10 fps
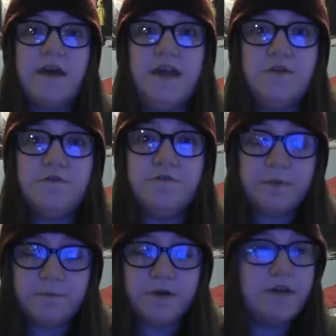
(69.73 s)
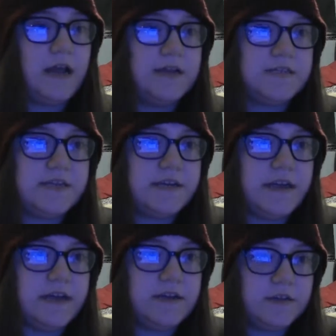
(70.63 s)
In November
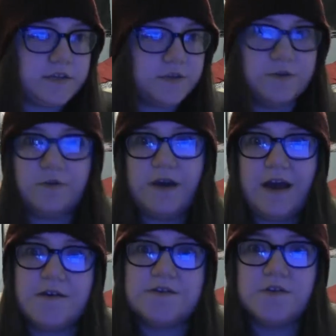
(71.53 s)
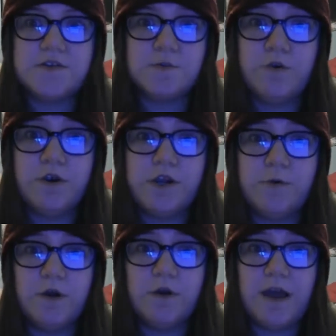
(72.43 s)
1982, House on Sorority
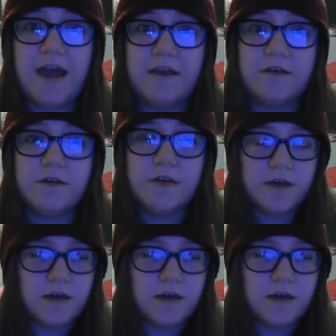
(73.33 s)
Row had a